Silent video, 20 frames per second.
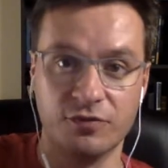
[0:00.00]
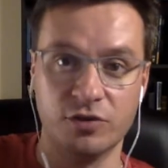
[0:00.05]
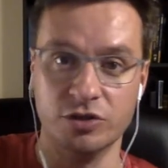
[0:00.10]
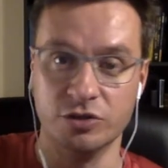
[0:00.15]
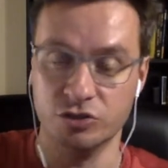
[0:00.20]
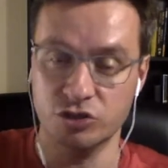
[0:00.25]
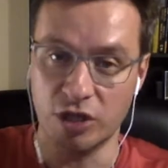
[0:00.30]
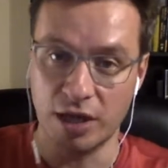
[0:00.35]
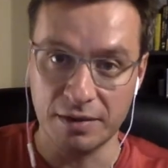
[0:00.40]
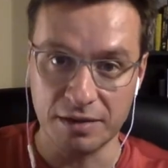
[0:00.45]
for
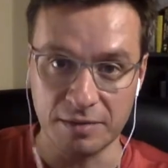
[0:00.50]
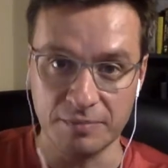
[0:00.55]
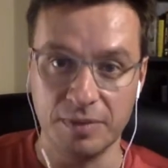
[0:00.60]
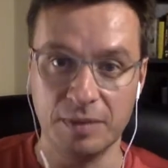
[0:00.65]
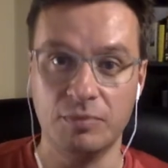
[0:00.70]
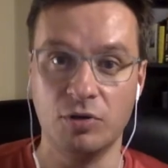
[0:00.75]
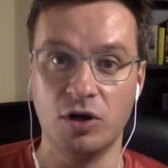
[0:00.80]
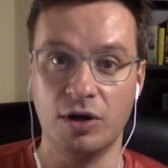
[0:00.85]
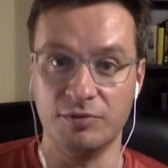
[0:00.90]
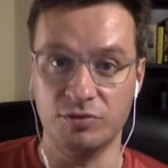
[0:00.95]
new jobs, and
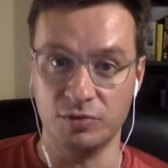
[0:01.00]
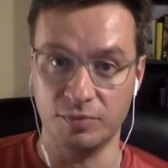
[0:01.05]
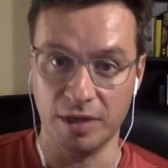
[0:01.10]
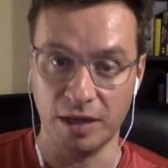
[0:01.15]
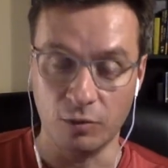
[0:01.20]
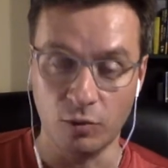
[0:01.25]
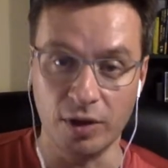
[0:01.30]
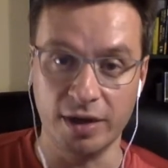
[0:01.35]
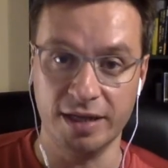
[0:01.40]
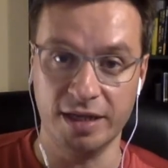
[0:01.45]
people come to me
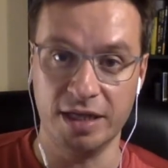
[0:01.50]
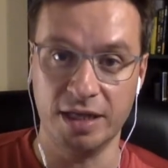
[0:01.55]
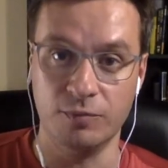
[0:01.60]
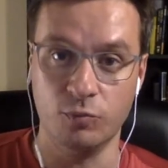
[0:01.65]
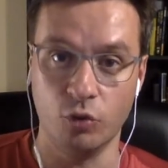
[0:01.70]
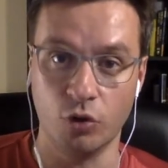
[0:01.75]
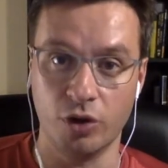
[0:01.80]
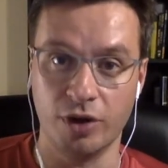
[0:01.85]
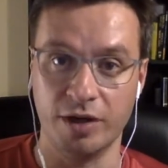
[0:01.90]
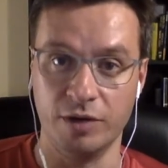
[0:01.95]
and want to
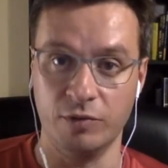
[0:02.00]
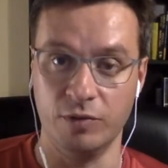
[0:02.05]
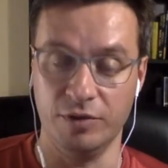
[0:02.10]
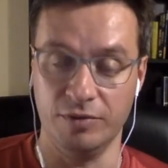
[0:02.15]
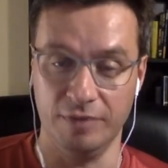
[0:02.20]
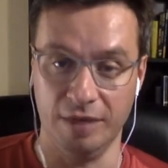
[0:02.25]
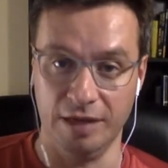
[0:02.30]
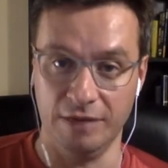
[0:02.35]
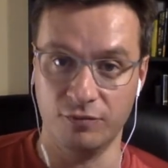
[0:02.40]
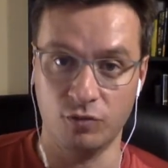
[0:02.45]
keep working
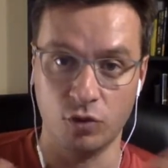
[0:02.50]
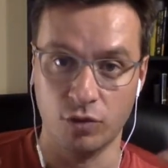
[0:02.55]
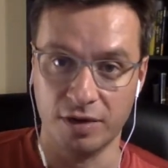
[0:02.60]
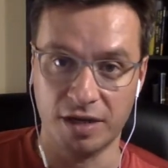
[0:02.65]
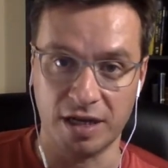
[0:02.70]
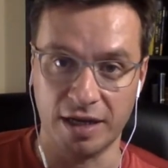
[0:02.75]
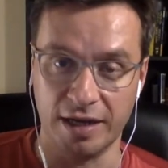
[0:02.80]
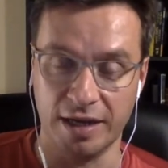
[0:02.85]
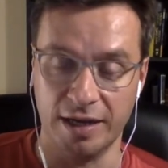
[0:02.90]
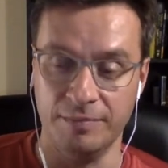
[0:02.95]
with me. Of
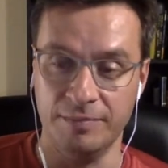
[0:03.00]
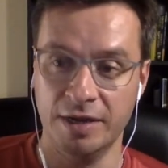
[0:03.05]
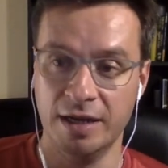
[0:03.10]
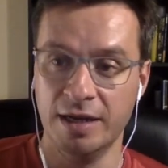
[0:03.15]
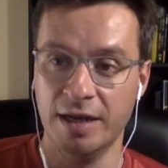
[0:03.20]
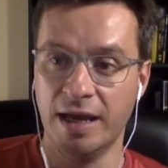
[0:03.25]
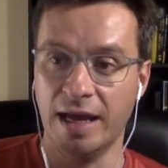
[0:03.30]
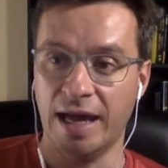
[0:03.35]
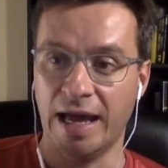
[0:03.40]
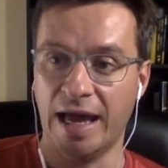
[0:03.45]
course I am.
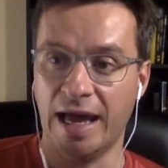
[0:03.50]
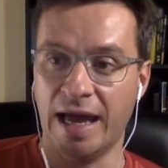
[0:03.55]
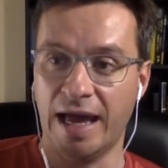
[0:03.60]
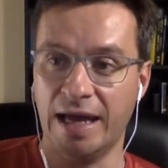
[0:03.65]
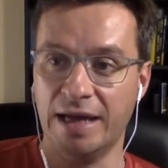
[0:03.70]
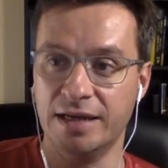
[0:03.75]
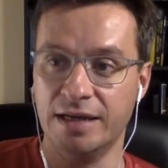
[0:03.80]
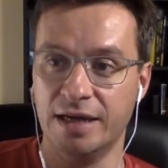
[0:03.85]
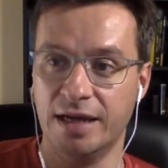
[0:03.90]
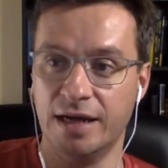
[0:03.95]

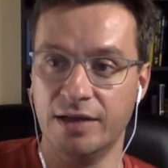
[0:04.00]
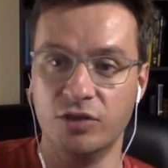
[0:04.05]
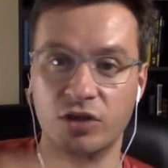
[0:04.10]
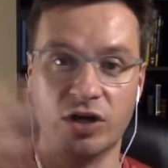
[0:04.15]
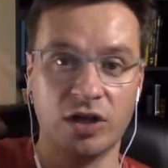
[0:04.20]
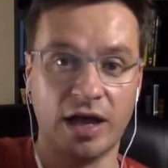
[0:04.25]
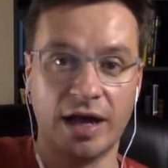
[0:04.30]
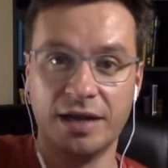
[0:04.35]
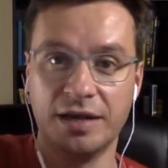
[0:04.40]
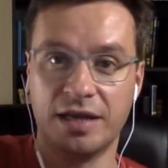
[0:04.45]
And the
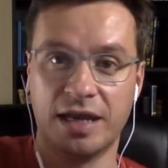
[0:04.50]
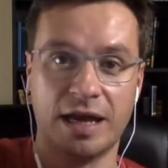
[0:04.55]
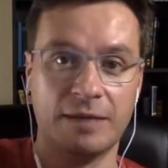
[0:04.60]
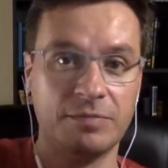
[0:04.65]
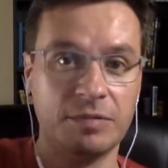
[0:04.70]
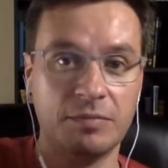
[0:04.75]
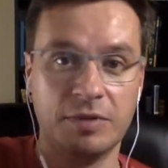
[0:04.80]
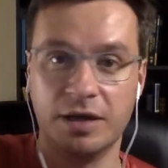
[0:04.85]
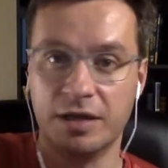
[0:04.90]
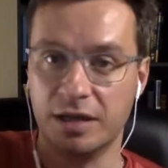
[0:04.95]
client's
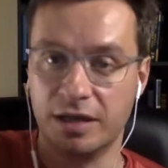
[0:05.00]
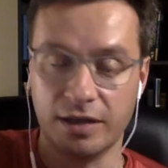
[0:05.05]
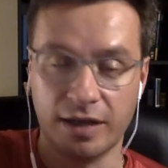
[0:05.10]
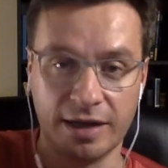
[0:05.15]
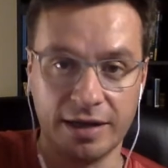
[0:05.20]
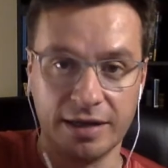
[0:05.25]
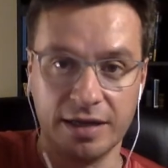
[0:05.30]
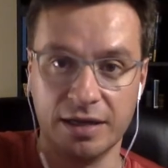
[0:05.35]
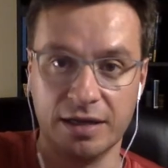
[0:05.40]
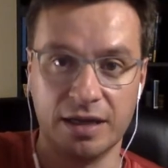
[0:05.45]
happy because the
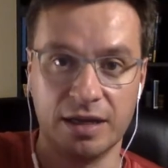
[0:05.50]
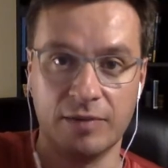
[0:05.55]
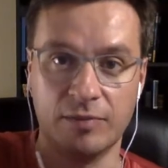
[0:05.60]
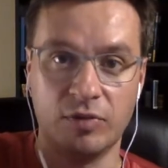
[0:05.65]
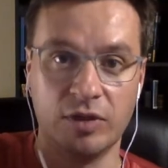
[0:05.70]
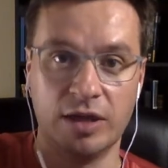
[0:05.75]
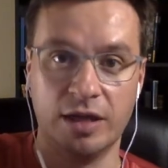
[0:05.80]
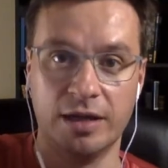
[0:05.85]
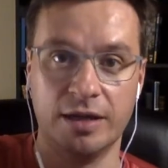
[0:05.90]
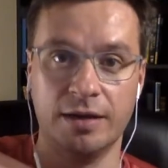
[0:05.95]
client gets
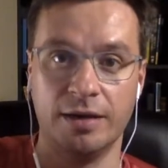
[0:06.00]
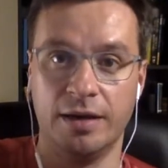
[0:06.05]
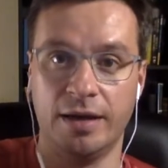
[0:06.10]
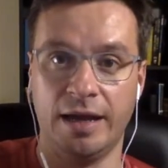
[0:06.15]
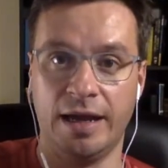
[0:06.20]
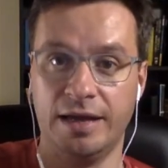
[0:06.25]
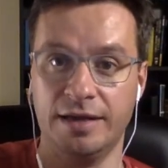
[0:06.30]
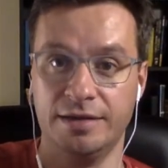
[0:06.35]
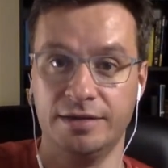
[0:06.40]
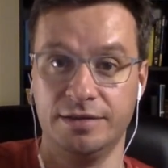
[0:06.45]
something
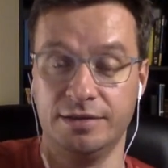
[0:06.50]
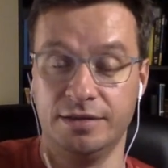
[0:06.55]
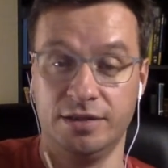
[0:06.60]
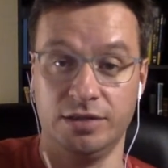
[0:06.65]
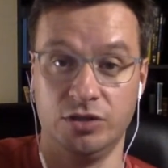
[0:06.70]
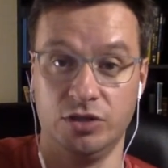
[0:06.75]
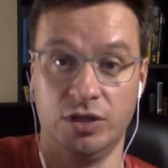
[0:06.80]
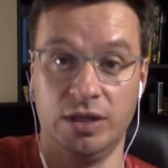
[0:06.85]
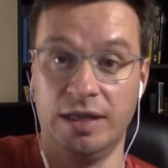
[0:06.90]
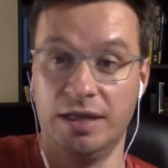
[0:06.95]
and
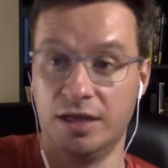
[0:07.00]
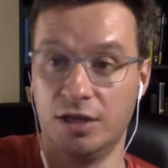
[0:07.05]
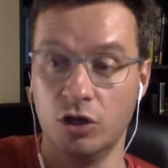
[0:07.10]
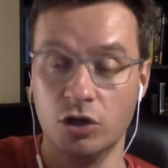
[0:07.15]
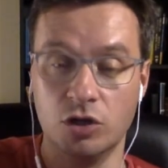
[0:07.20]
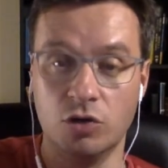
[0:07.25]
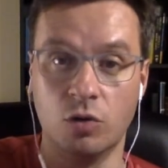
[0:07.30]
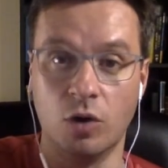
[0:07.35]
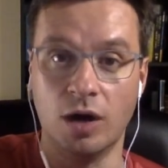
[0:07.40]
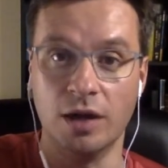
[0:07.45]
that's
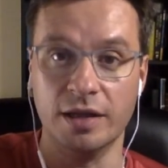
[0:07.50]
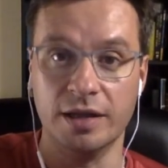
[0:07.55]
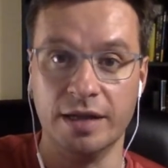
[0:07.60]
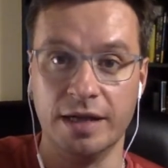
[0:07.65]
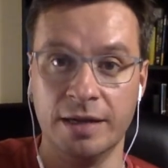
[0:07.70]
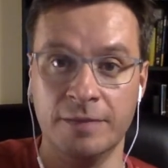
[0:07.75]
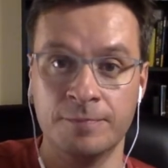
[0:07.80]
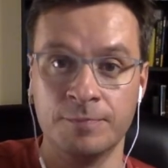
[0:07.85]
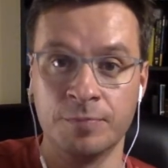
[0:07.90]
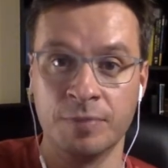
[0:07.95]
good
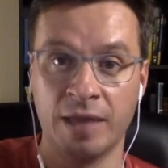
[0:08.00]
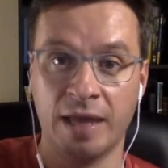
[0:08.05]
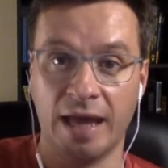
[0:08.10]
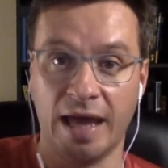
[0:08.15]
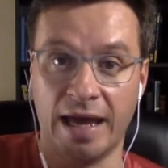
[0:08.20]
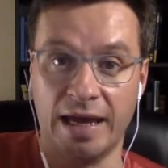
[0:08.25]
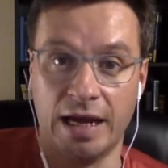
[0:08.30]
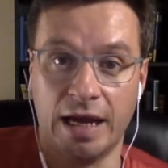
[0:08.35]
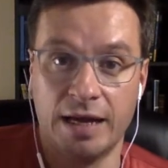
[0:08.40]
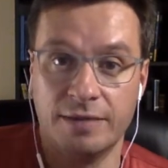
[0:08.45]
quality.
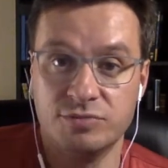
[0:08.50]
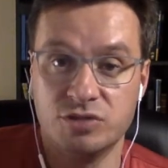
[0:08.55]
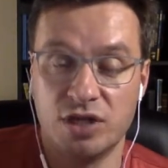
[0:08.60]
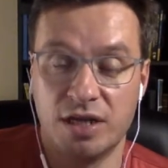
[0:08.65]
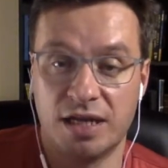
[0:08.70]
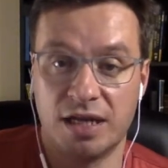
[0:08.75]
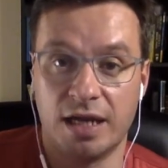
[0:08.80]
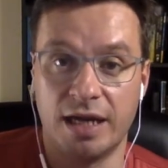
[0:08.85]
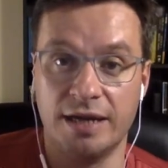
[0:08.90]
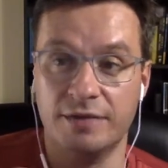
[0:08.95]
And I'm
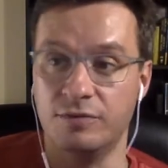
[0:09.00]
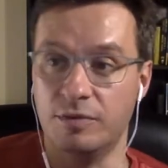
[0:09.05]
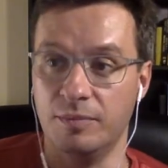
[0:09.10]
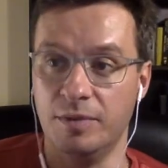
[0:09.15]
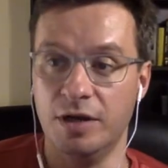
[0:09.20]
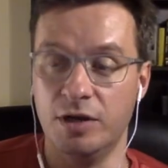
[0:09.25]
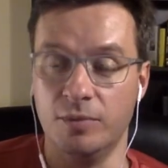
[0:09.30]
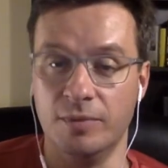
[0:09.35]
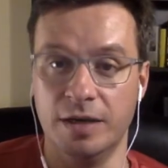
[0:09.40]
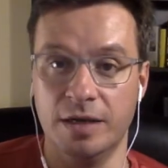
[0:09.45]
just kind of a
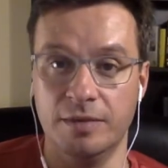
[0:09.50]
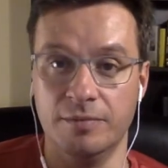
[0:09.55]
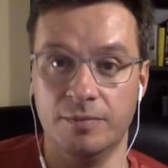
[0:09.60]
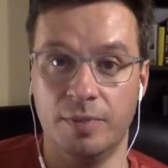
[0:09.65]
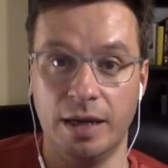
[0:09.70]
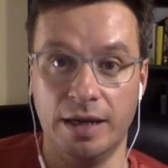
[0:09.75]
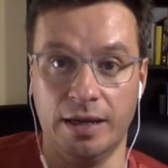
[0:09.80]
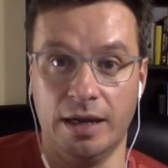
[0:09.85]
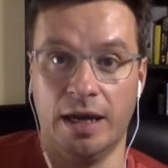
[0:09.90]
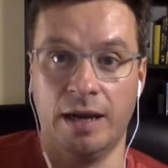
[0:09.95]
middleman,
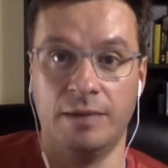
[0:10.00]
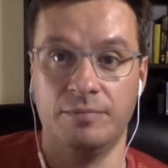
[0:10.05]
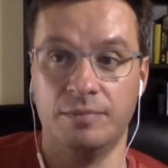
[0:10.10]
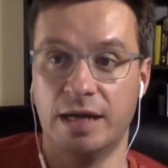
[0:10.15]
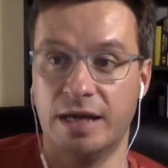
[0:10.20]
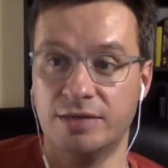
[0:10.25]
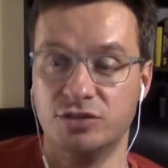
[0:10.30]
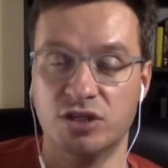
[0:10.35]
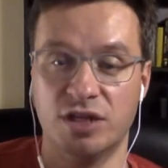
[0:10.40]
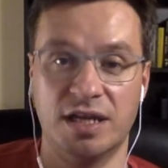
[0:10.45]
but I'm
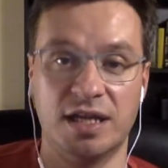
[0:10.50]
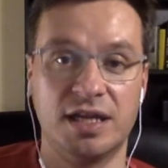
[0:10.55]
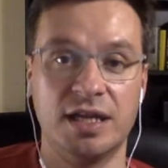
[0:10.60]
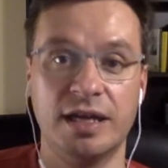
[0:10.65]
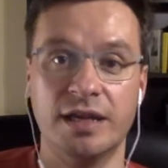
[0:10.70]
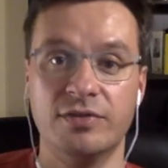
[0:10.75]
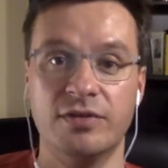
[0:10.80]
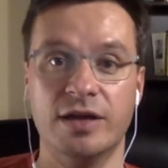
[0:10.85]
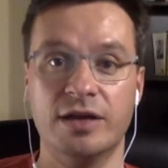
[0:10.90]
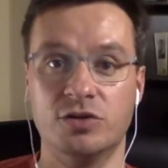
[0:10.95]
not just
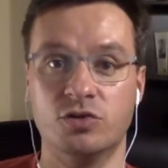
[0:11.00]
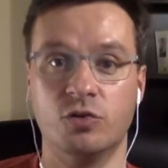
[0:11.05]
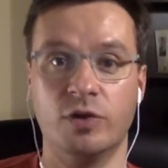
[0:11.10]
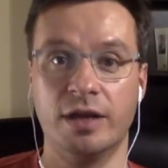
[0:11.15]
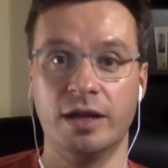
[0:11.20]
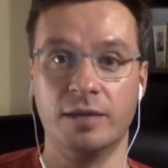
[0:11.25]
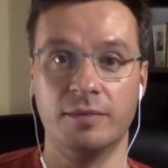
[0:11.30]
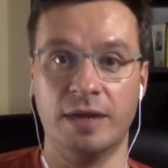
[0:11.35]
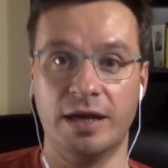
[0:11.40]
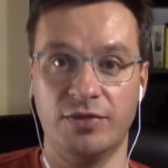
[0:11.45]
sitting there
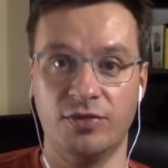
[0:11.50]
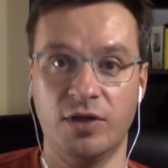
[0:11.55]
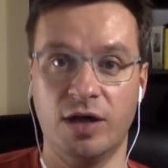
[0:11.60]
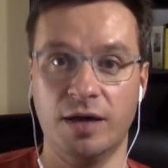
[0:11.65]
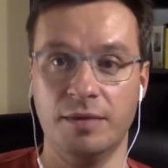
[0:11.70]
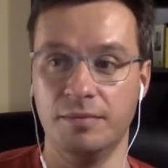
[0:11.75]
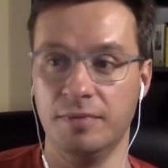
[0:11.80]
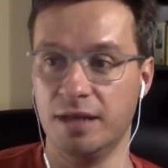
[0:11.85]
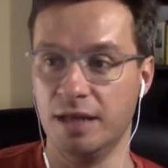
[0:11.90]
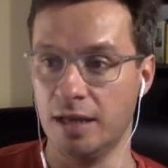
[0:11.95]
twiddling my
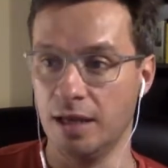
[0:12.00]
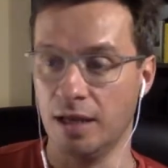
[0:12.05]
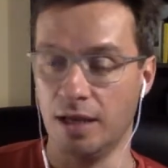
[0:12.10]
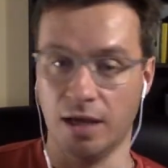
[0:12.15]
thumbs.